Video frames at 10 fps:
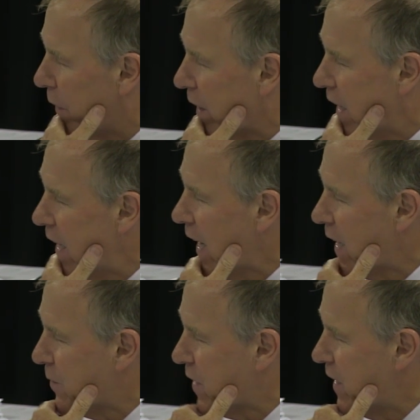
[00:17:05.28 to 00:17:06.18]
the key
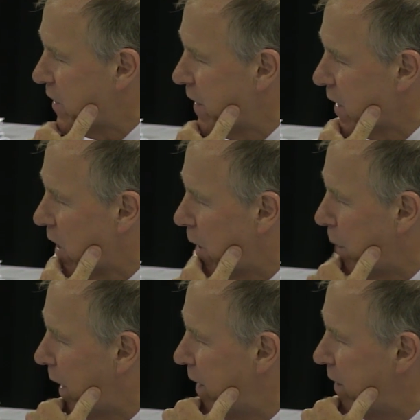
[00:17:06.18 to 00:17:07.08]
adaptation in the
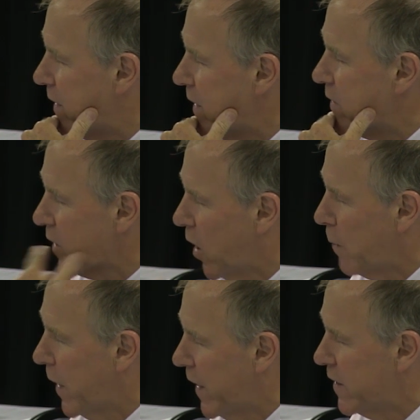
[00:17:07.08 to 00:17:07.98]
carbohydrate is the
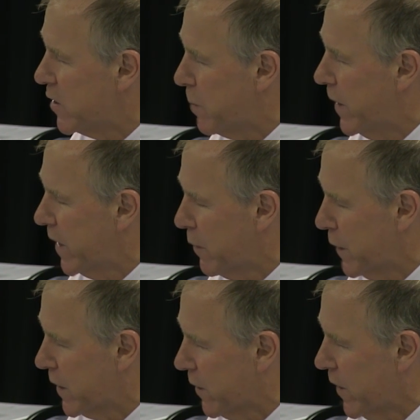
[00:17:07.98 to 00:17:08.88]
carbohydrate-sparing
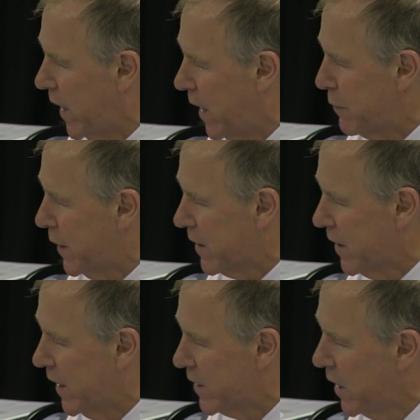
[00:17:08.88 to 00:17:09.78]
effect of the high-fat
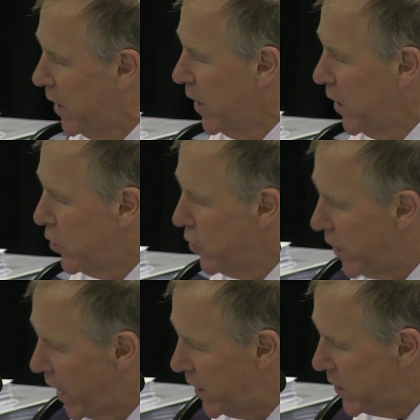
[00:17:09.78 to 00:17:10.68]
diet. You
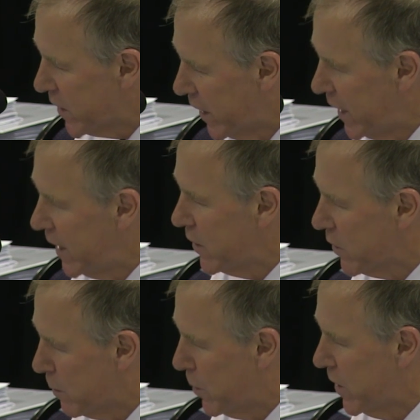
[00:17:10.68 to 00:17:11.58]
don't need
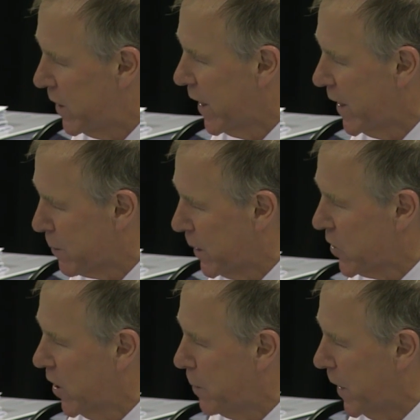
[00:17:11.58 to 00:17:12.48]
to burn as much
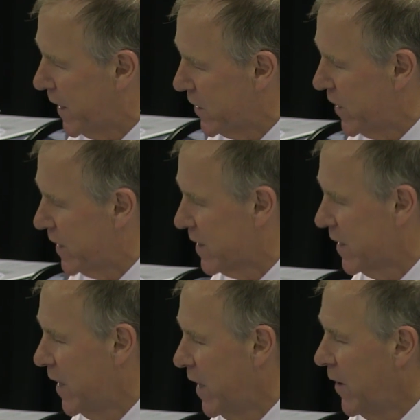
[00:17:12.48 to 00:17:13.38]
carbohydrate,
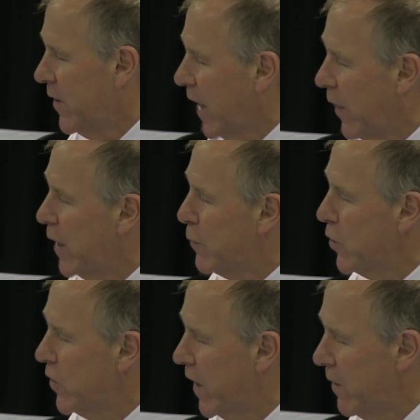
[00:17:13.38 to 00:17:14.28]
and therefore
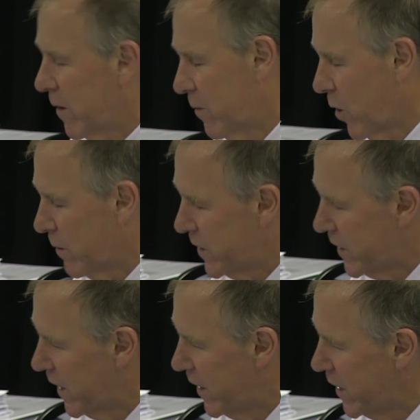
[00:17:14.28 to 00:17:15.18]
you don't, well, obviously
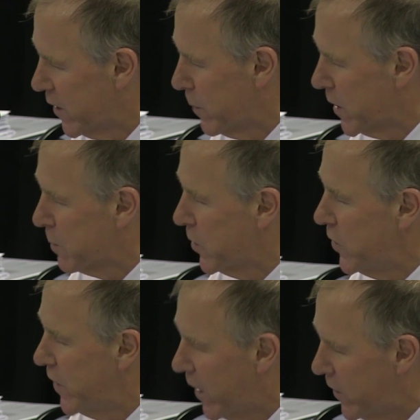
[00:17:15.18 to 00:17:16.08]
you don't eat as much, but you
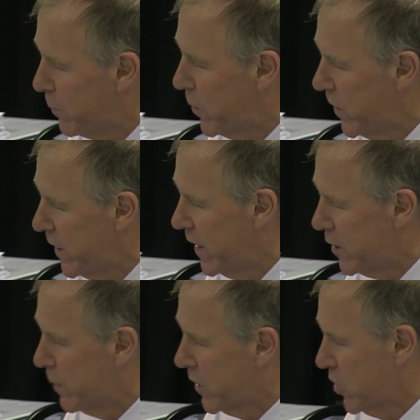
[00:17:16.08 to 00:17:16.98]
don't burn as
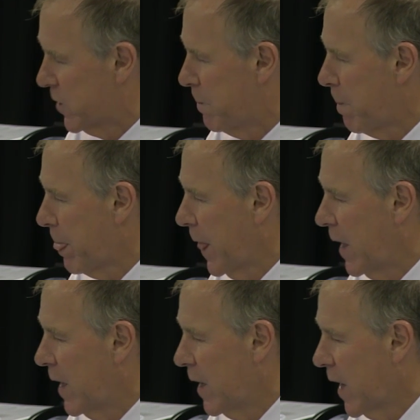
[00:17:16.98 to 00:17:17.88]

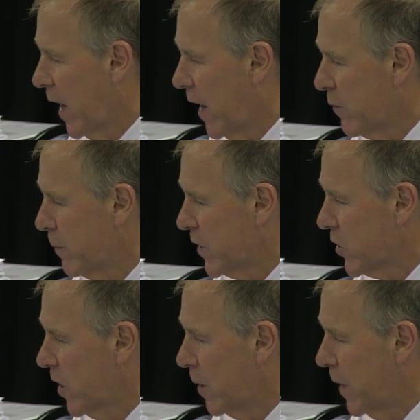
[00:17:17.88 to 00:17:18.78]
much
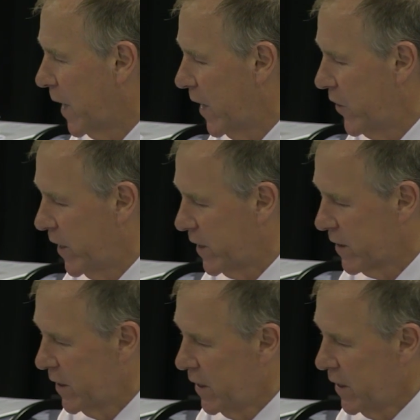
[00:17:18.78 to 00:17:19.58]
carbohydrate.